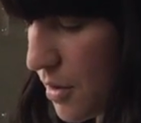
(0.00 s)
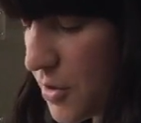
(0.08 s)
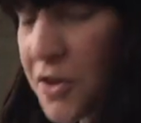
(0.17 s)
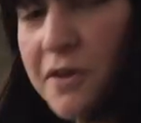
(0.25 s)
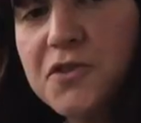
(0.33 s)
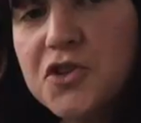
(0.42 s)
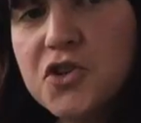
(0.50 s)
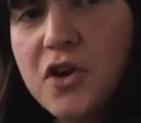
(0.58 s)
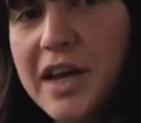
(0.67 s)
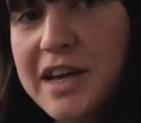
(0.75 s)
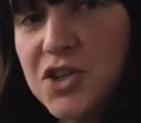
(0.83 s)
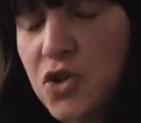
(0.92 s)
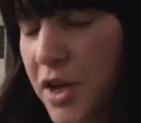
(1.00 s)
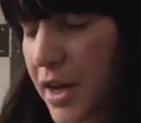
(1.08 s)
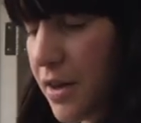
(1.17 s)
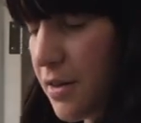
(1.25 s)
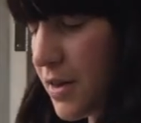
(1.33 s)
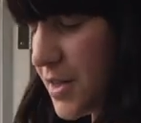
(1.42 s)
So I've just got a hedgehog
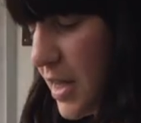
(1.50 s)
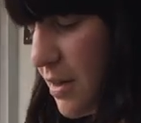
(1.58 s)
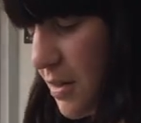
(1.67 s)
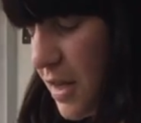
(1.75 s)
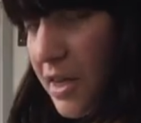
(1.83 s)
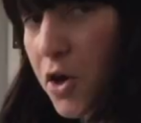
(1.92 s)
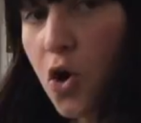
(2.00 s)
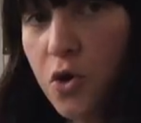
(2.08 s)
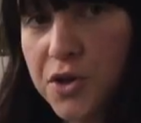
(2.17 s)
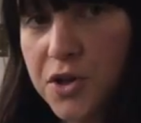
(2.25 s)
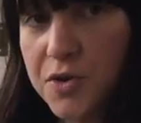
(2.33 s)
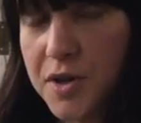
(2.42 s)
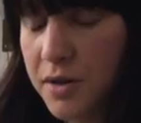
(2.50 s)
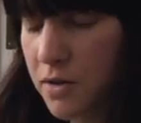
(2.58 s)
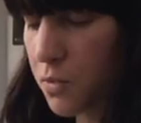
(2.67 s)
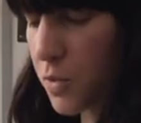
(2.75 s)
here that's in the hog unit,